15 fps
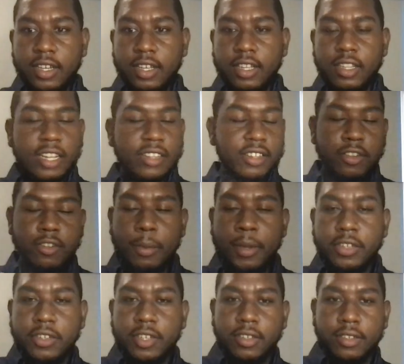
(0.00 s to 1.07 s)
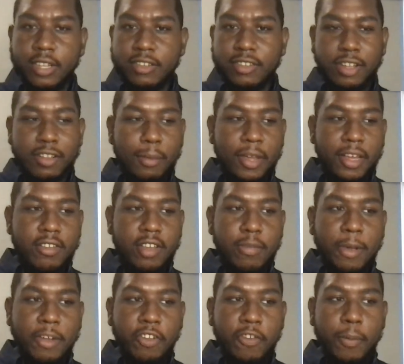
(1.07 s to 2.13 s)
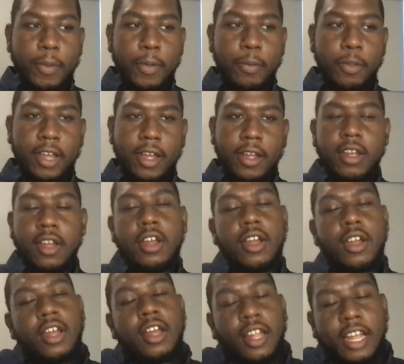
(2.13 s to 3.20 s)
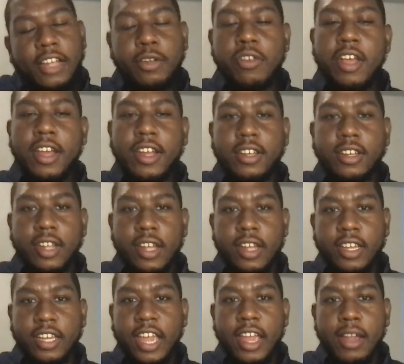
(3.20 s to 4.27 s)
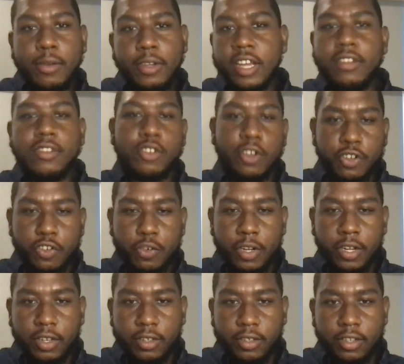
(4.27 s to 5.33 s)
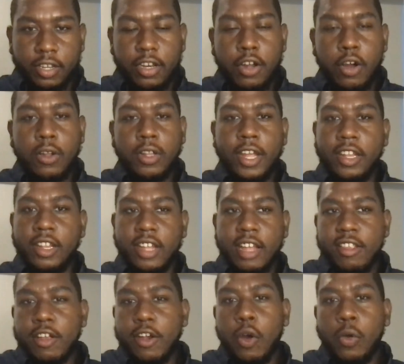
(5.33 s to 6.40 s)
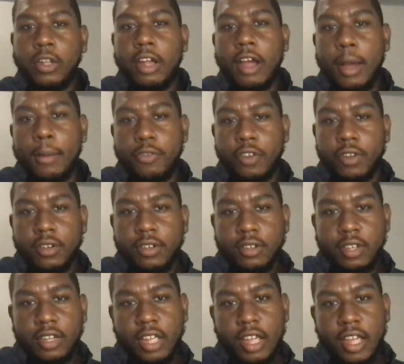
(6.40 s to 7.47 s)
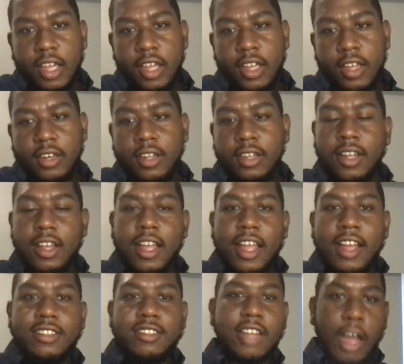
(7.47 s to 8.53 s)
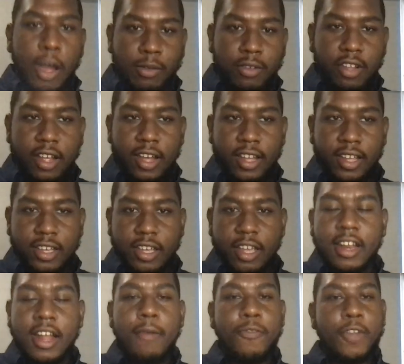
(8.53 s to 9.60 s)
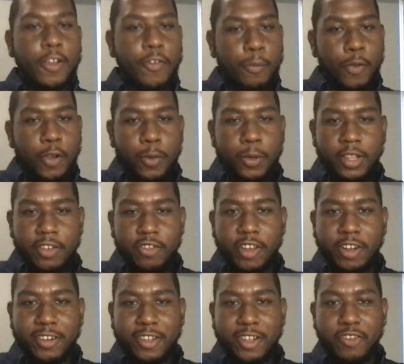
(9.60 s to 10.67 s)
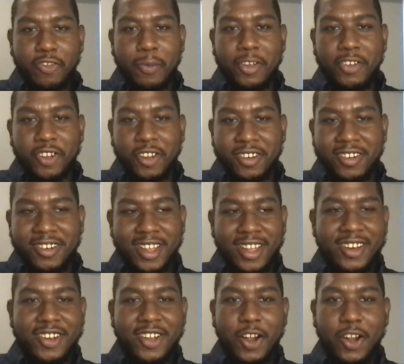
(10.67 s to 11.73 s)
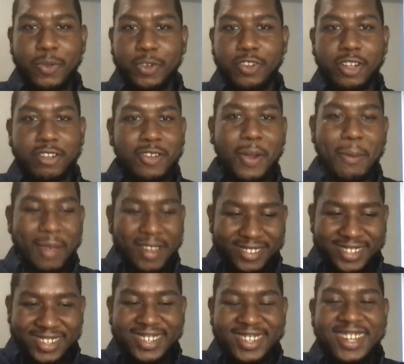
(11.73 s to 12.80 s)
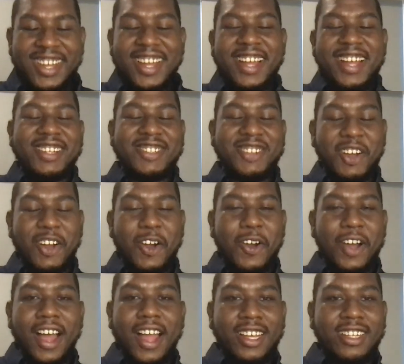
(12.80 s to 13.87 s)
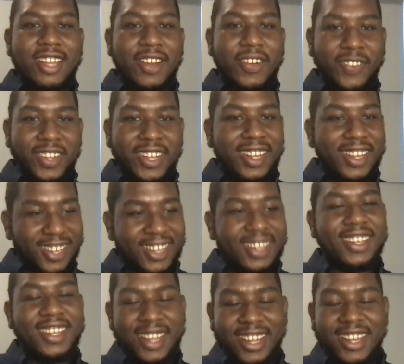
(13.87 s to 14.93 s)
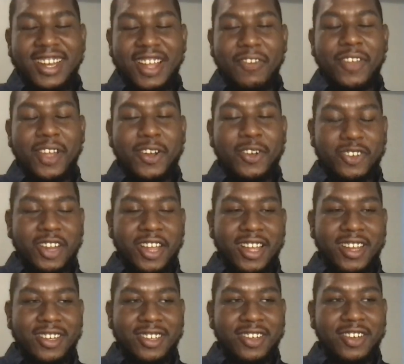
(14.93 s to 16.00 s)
That sounds amazing. That sounds amazing, especially for people that, like you said, can't get surgery, you know, and that's their only option. And it sounds like, and I'm very familiar with the injector that you mentioned, and her results are amazing. So I can definitely understand.